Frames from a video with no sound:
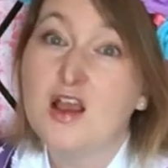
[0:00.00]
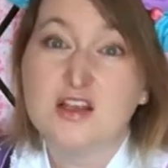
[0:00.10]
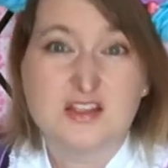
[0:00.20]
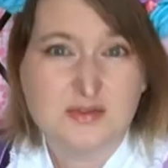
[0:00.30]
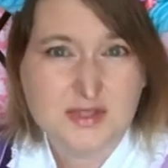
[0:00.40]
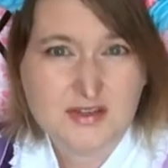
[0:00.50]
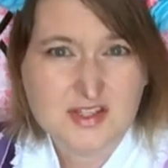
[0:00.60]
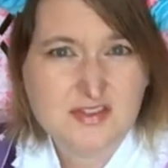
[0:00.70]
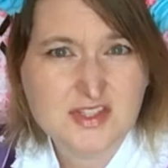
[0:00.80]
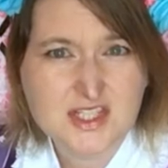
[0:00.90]
sometimes
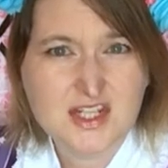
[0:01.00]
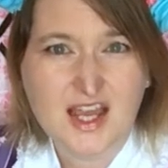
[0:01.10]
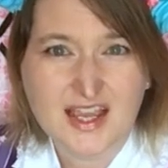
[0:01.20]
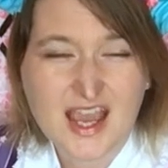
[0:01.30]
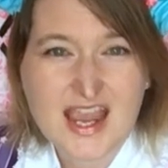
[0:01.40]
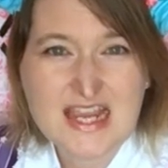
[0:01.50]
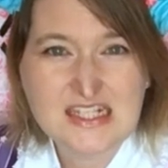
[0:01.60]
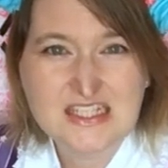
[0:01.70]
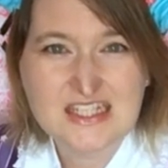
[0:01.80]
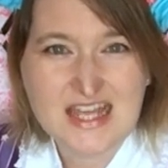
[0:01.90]
I've seen like
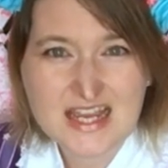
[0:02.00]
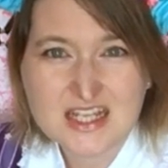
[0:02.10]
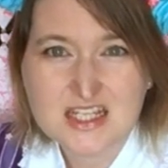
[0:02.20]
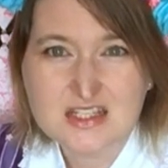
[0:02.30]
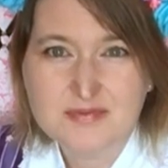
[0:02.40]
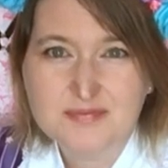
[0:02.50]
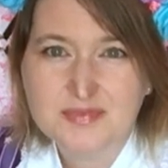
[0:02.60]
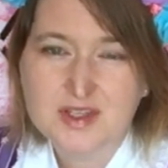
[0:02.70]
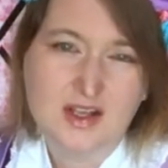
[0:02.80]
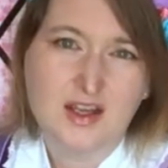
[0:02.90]
80 days
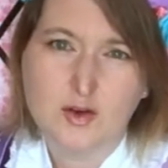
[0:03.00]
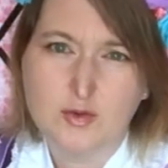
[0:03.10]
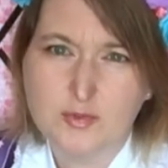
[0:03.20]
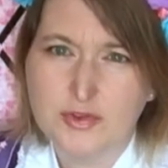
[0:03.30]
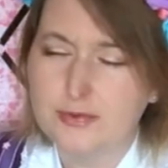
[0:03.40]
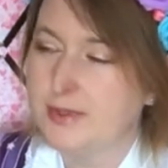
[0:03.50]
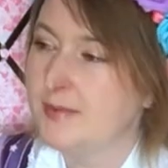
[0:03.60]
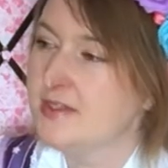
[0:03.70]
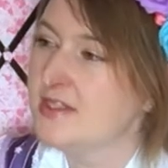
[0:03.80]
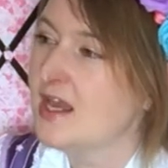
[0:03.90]
like almost three
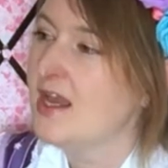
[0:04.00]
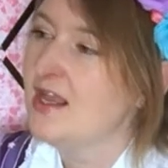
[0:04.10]
months